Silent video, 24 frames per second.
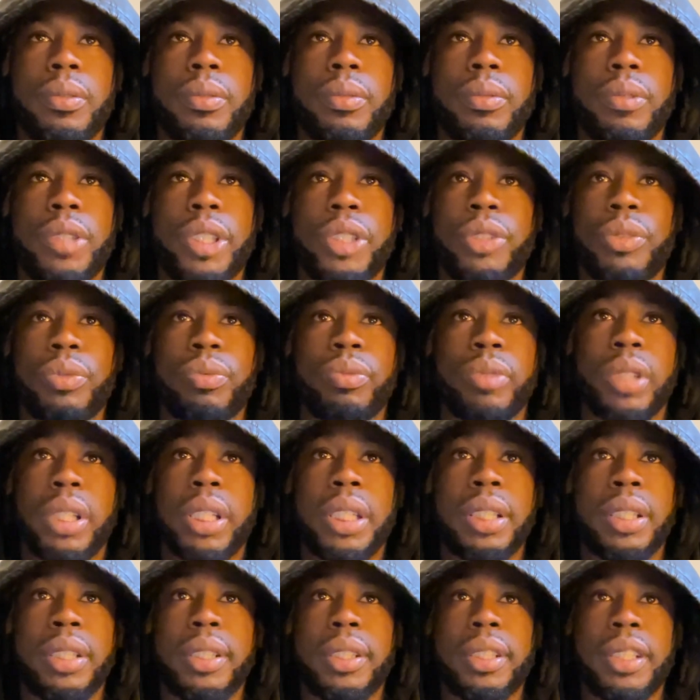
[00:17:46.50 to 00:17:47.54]
just
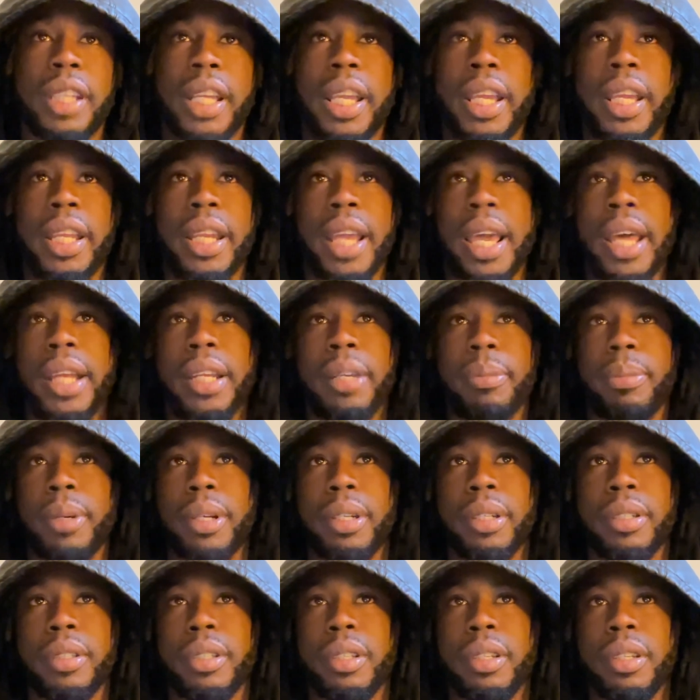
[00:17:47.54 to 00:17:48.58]
really just staying at it, bro.
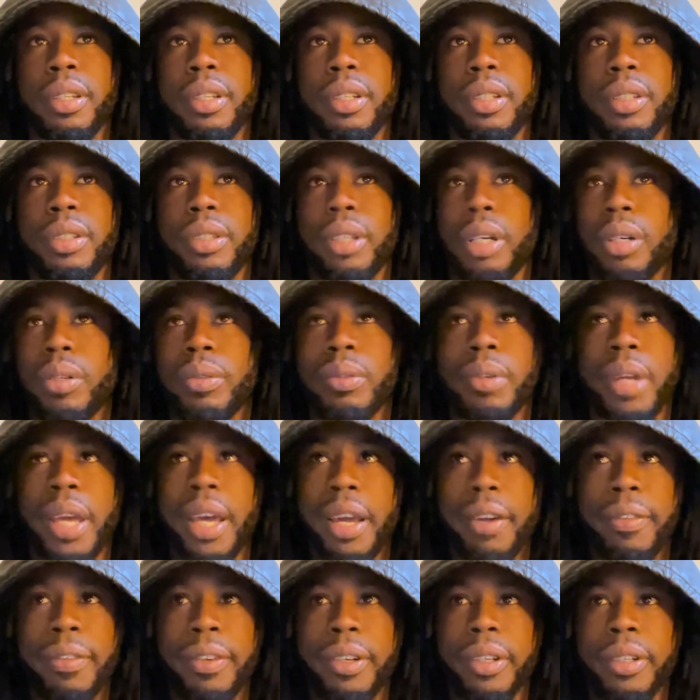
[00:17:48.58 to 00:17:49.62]
Don't
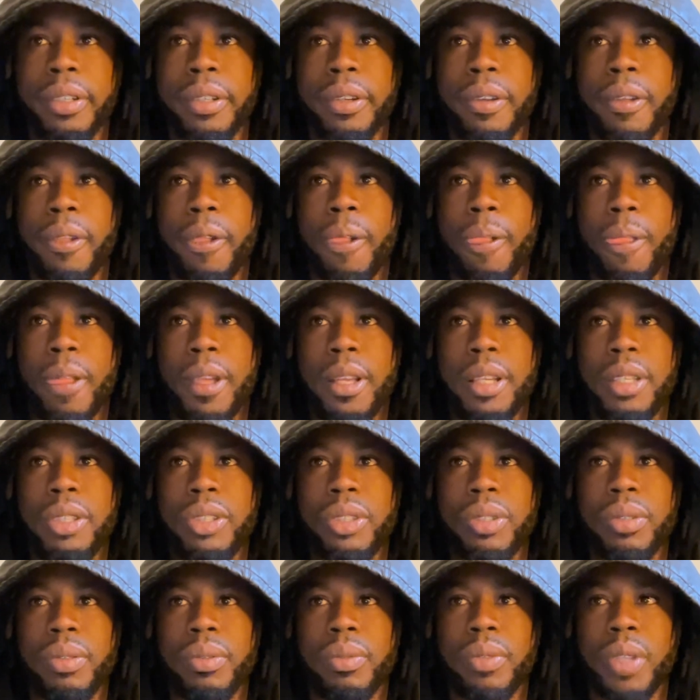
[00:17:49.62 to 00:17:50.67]
ever
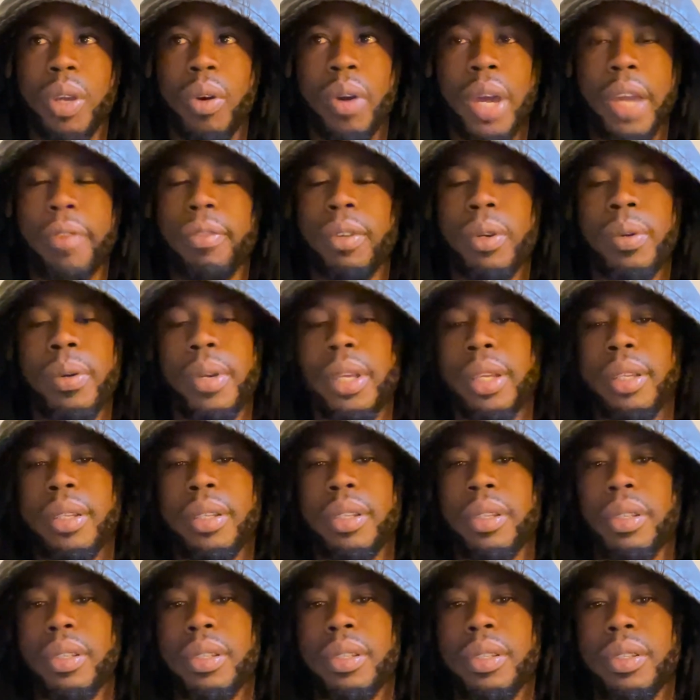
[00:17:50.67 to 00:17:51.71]
quit.
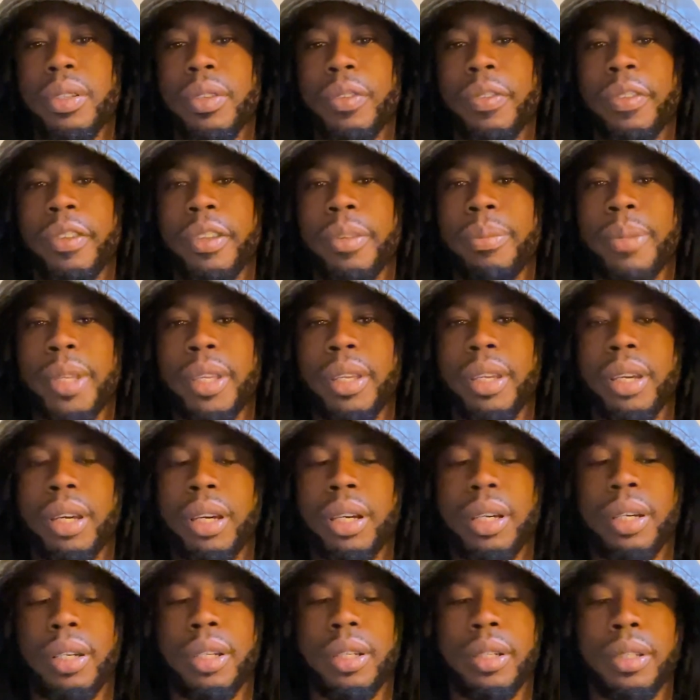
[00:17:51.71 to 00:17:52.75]
You feel me?
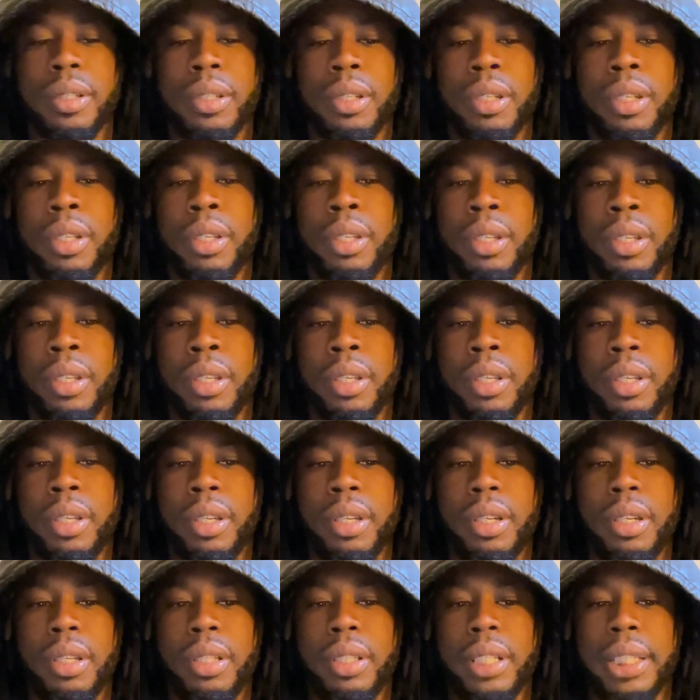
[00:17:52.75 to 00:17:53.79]

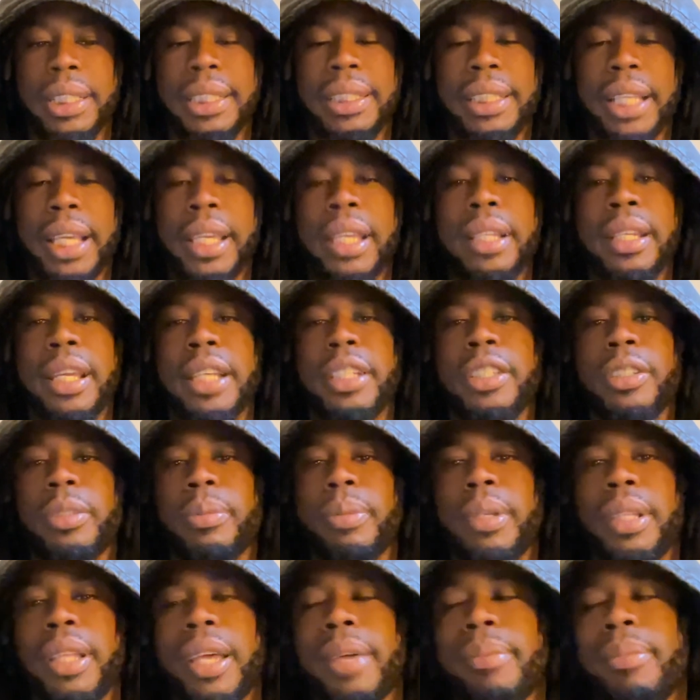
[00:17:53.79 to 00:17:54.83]
The second that she'd
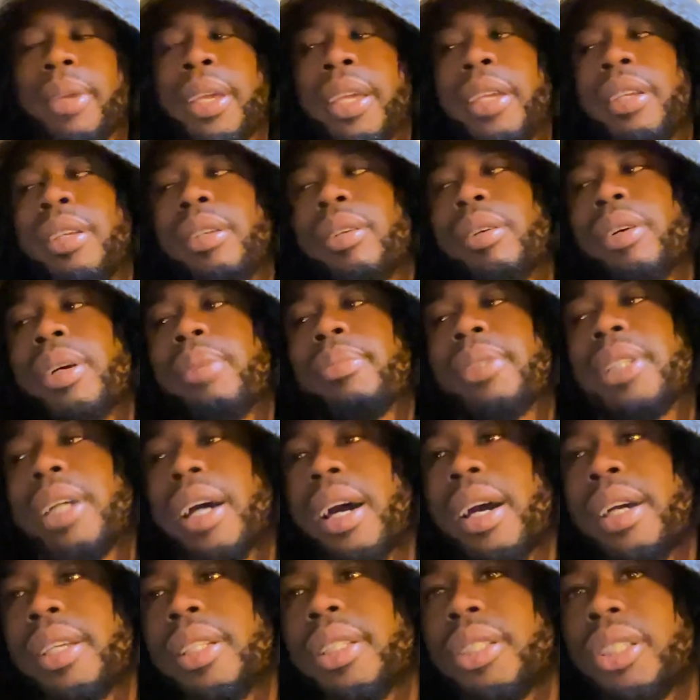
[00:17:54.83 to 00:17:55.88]
be like, man, you know, I'm
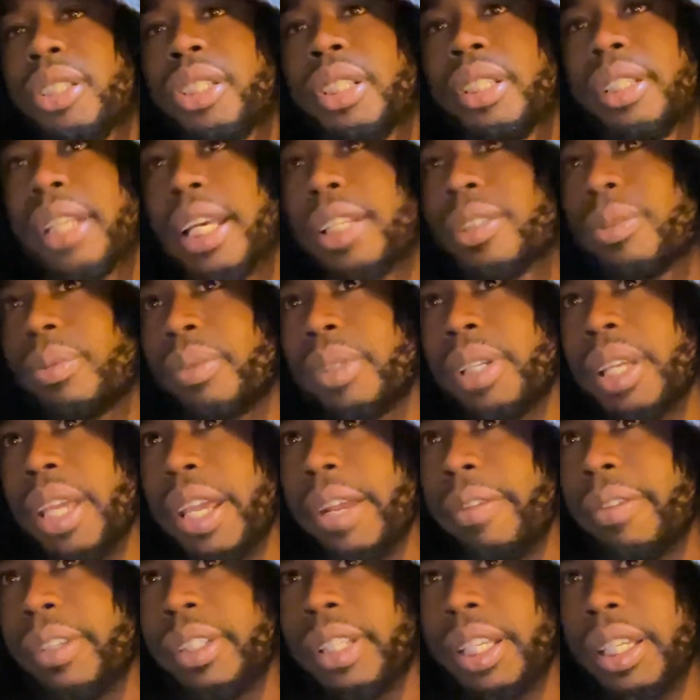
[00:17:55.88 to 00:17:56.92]
tired of this shit. That's when
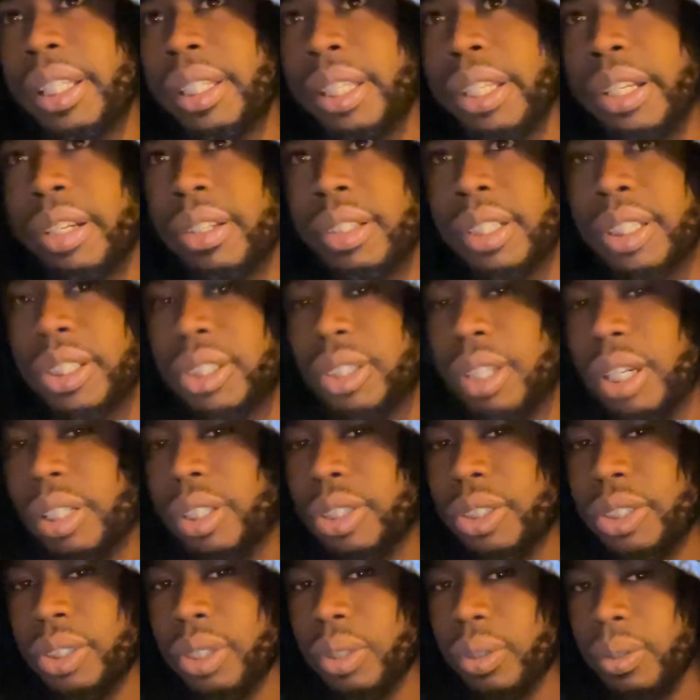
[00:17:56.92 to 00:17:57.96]
everything literally start to
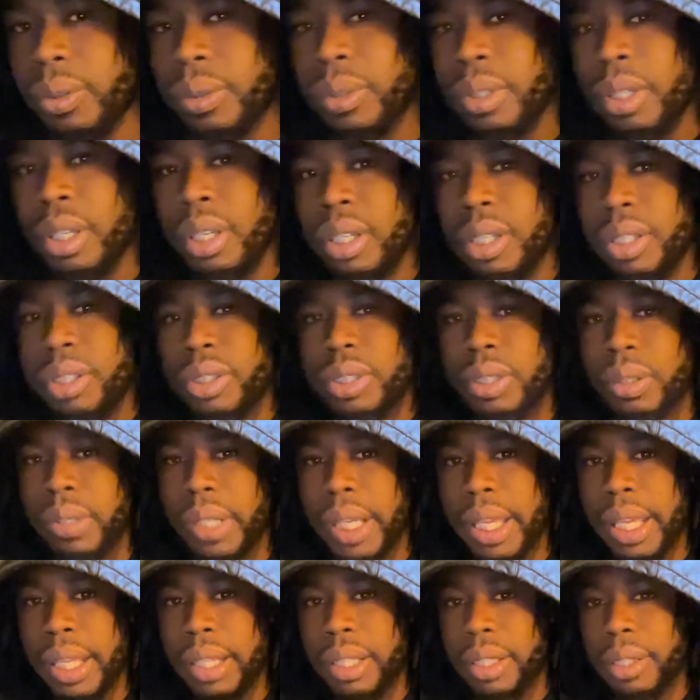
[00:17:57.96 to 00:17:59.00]
show their
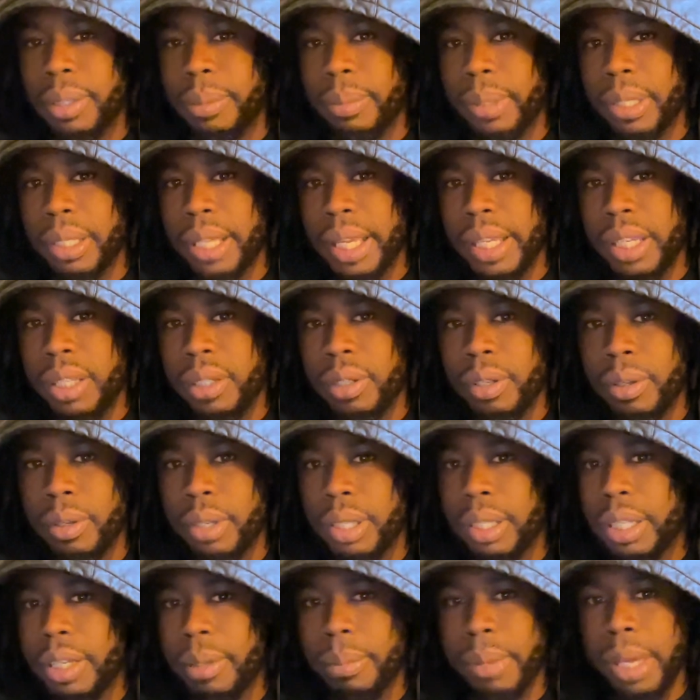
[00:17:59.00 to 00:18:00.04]
head a little bit, like, you know, a
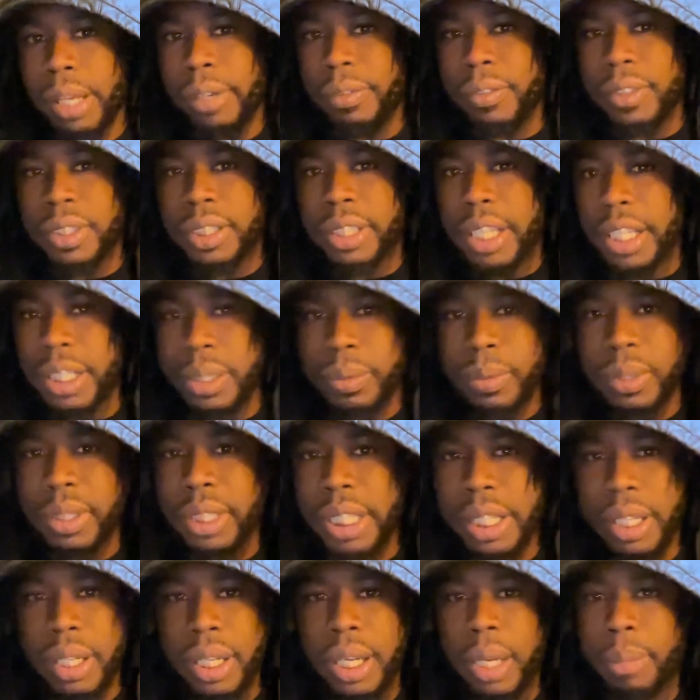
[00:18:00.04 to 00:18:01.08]
little manifestation would
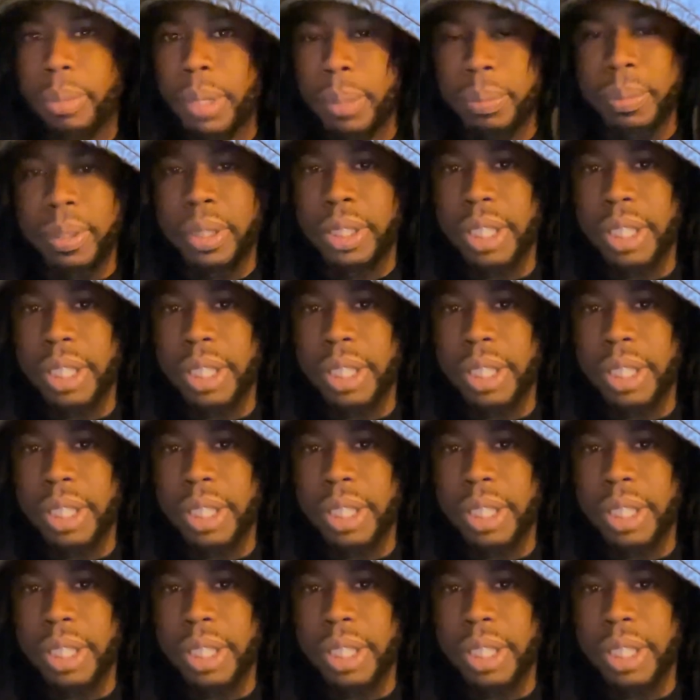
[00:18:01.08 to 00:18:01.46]
come up and